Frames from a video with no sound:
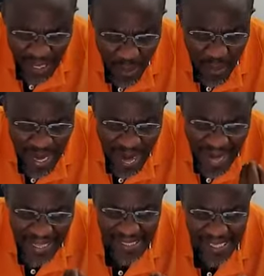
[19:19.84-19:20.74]
that we
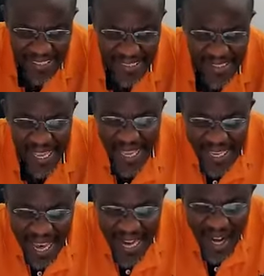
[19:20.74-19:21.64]
understand this.
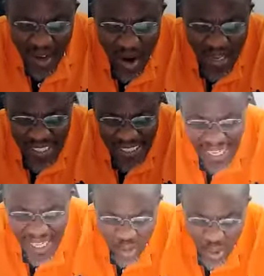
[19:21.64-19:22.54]
Here the Lord is
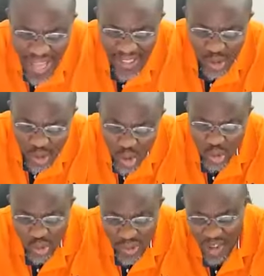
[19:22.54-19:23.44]
saying to us not
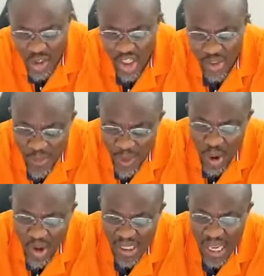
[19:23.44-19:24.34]
to rejoice because